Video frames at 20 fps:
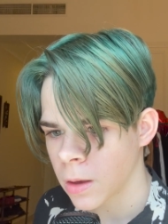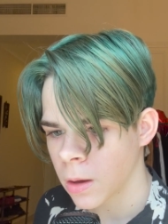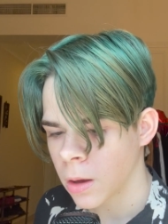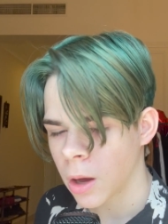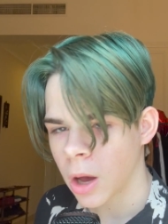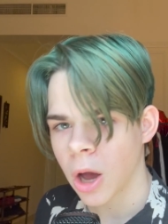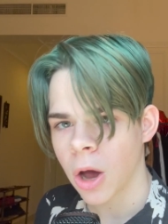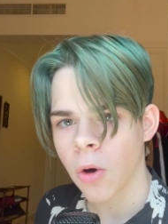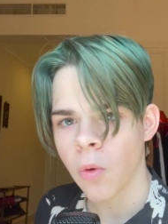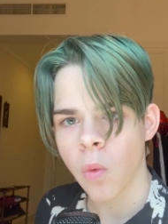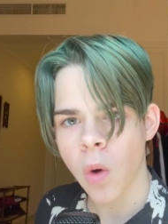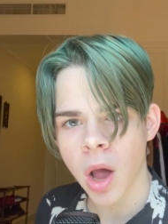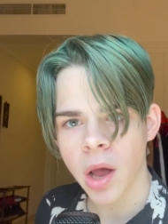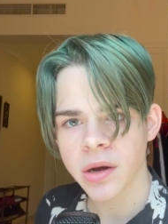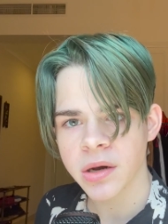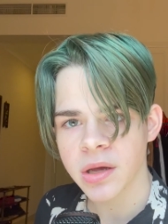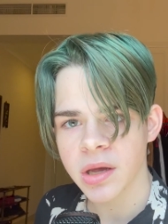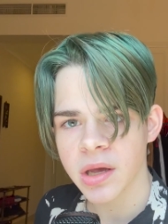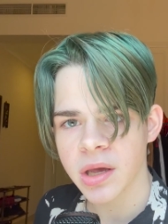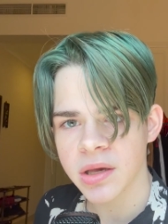Uh,
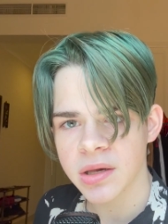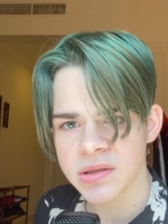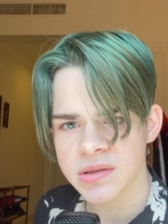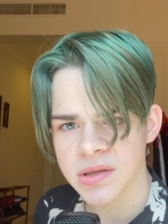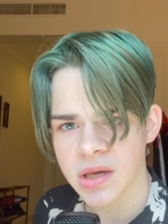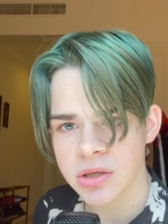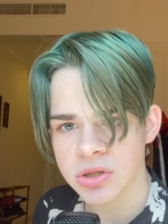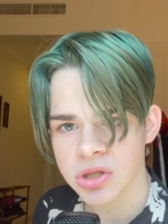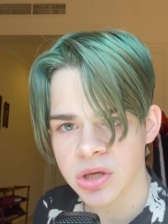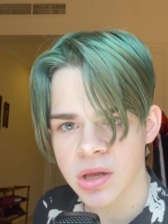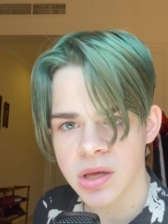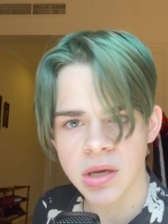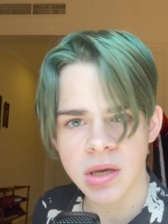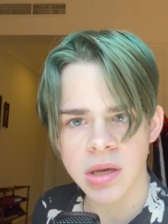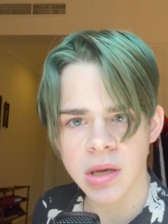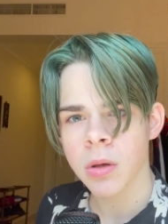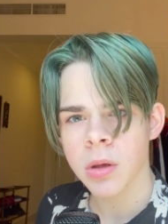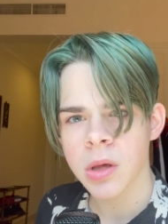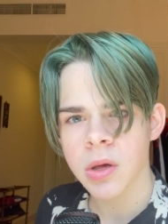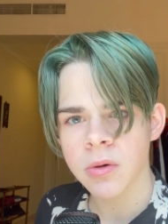Wanda
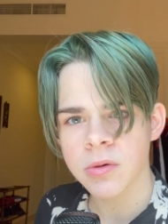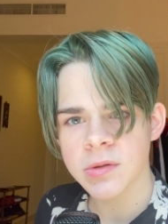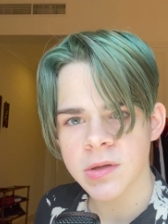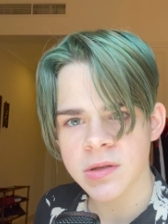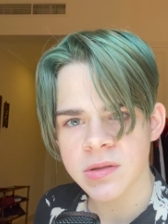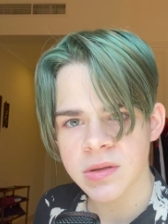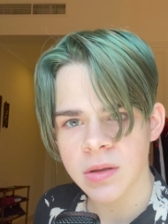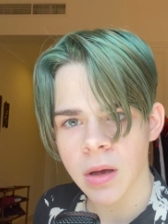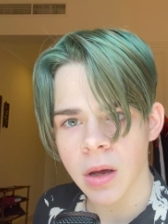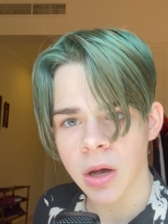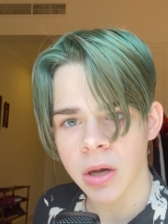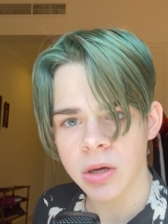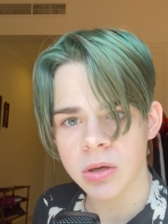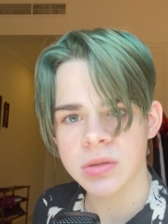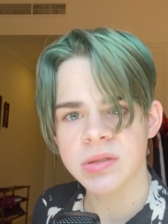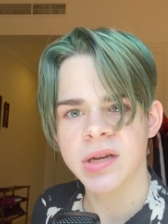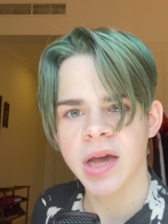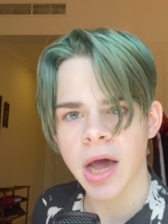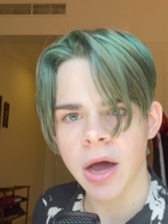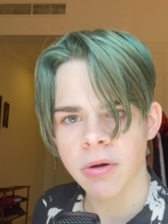essentially uses a
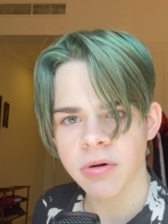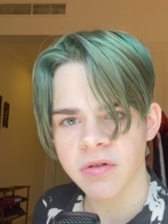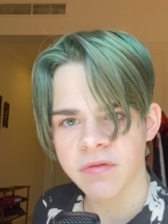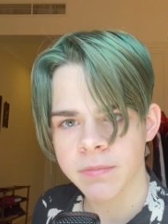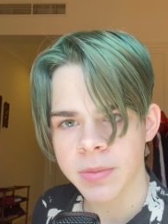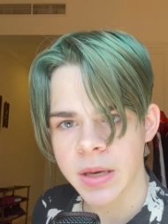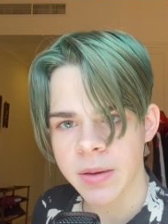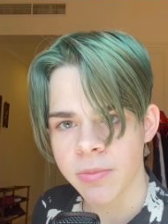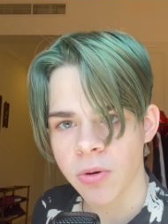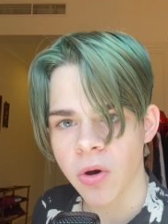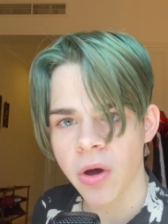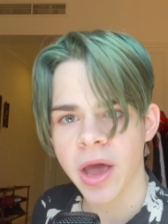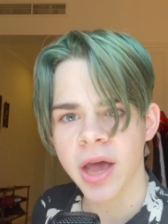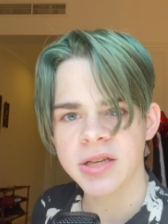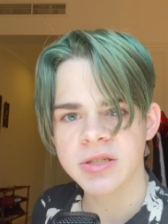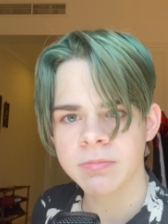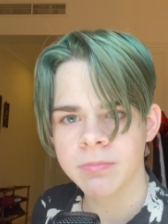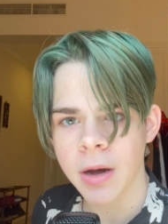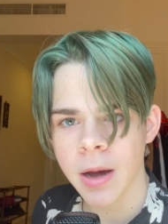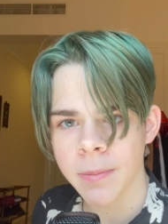town of people as
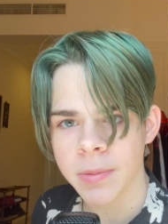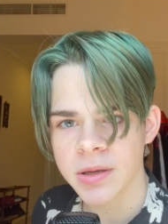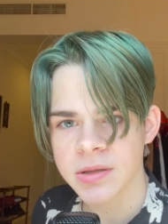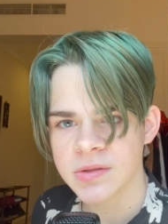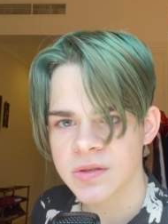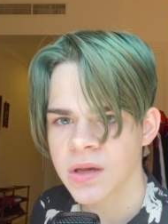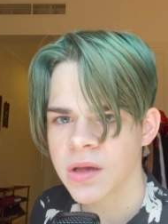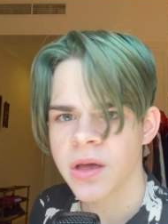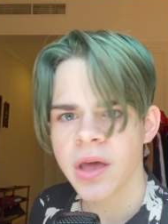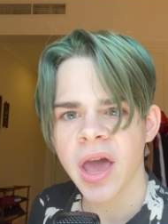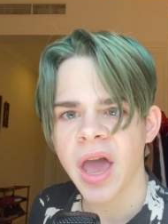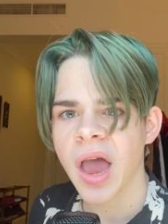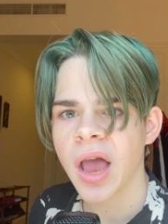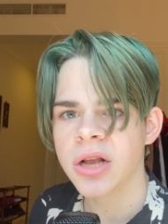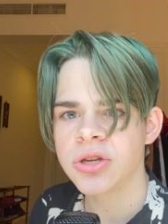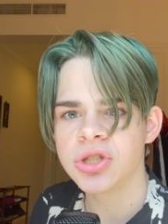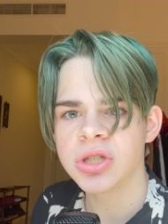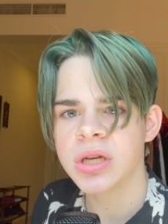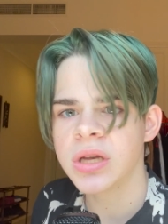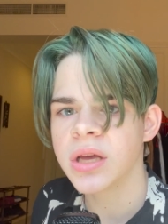puppets, and
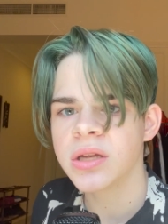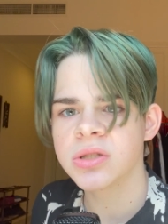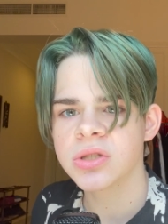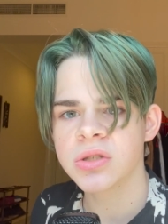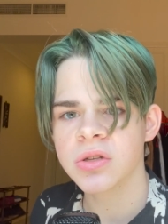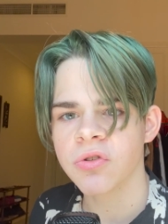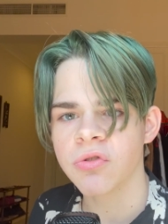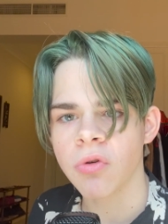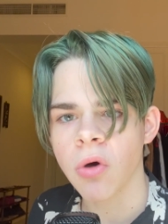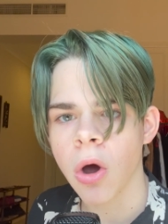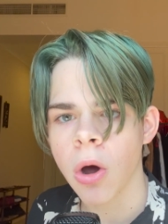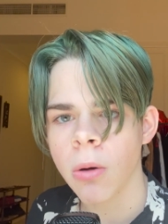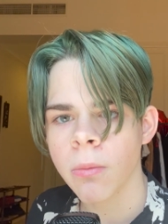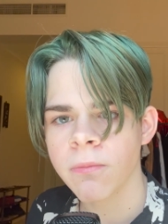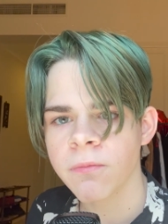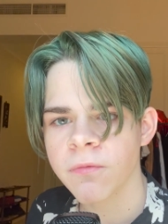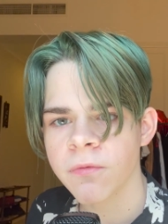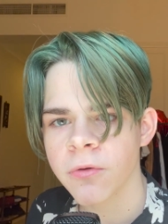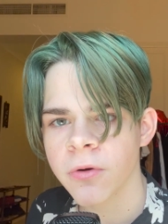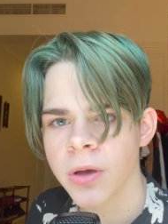she gets to roam
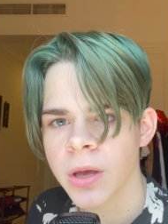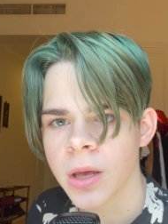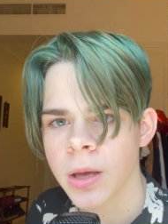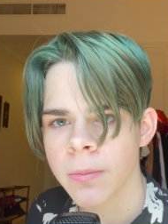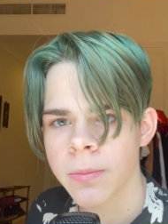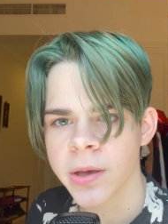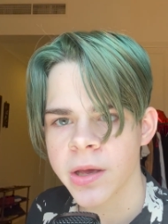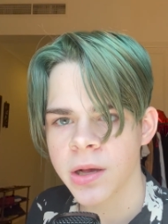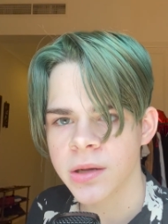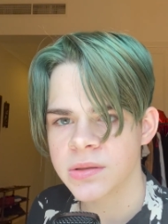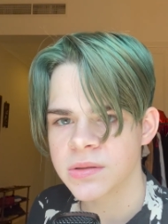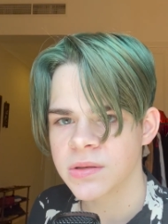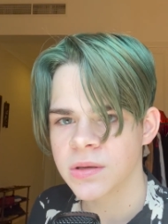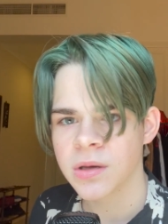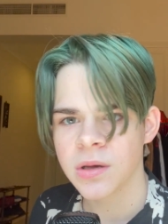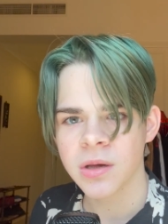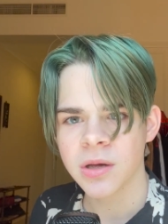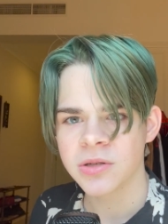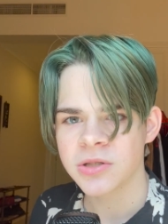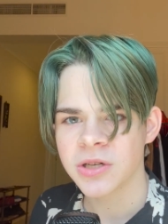free because
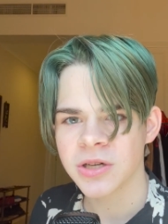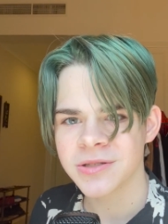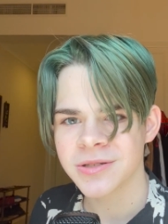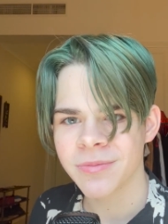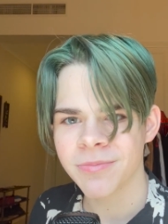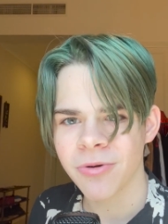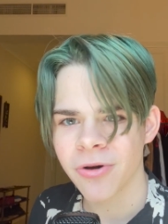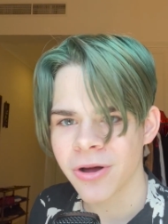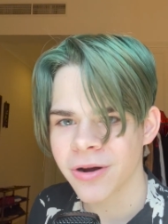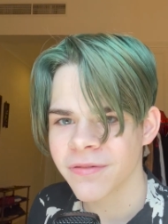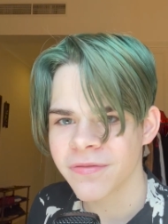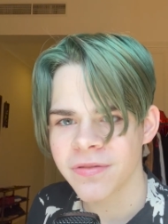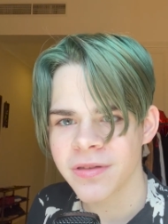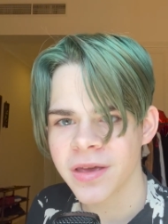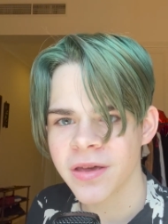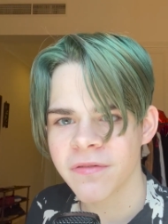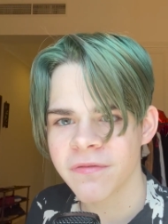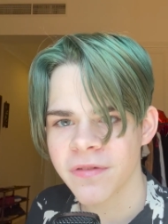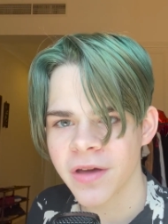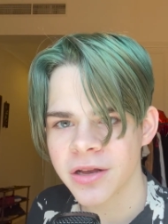she's a part of the
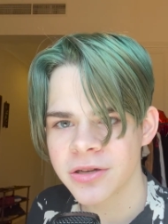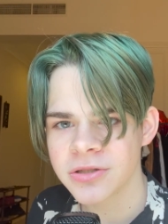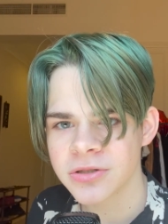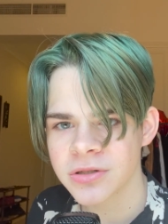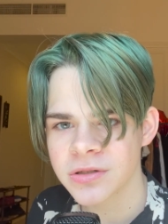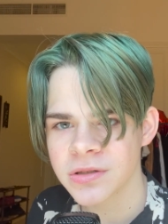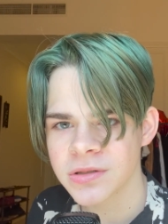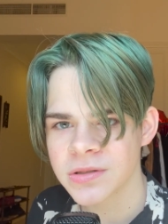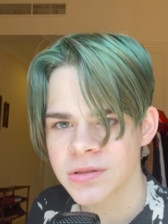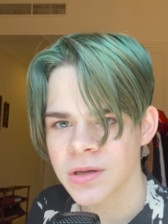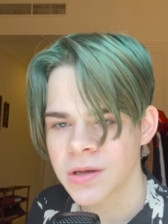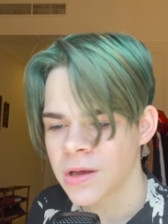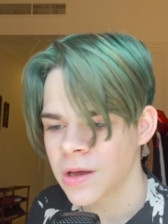Avengers.